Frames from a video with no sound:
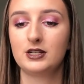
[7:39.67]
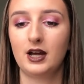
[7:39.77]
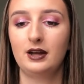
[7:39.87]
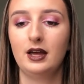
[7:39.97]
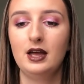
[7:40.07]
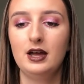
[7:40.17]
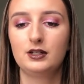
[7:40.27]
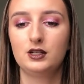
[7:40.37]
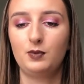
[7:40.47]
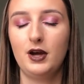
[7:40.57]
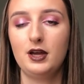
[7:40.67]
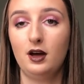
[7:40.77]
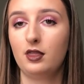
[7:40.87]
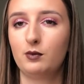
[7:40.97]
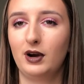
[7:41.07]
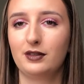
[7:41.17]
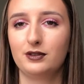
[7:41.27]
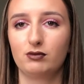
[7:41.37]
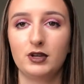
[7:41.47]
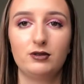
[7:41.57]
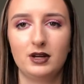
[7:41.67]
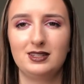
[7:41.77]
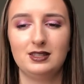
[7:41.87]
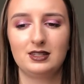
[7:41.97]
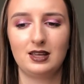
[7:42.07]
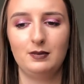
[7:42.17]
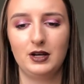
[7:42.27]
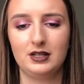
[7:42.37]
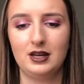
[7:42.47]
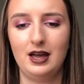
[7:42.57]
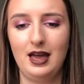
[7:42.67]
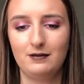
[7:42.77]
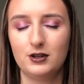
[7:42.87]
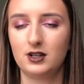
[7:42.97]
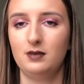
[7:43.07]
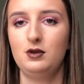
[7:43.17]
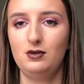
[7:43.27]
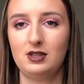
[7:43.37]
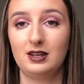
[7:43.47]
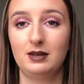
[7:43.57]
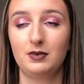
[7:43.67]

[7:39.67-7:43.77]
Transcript: and despite other brands recreating the same idea, every time you think lip